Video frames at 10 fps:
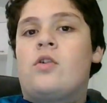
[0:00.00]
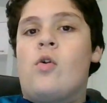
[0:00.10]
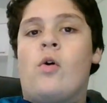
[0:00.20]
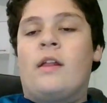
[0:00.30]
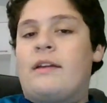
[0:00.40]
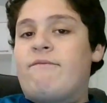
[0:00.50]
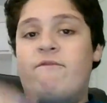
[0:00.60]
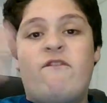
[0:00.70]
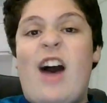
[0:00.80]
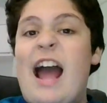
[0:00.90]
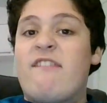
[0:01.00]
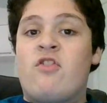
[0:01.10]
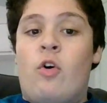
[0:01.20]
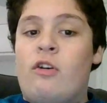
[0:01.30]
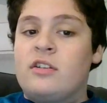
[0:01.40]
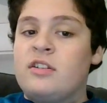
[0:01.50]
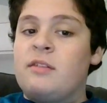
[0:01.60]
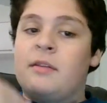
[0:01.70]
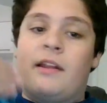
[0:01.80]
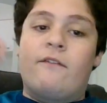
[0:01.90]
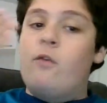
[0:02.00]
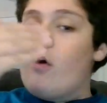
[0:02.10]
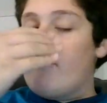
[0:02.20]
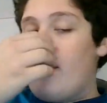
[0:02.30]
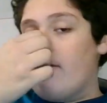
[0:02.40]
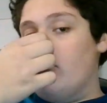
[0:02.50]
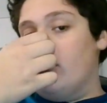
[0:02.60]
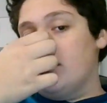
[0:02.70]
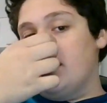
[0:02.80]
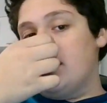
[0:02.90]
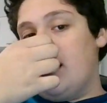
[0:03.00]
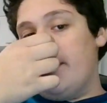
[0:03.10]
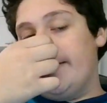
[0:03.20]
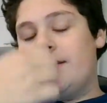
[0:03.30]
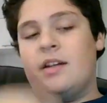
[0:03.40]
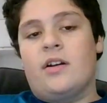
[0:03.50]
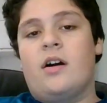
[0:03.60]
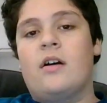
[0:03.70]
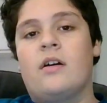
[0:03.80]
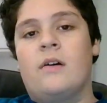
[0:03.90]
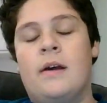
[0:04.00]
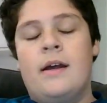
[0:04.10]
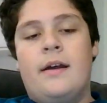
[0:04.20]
like five goals or something, like four or five goals in this game against Sierra Congo.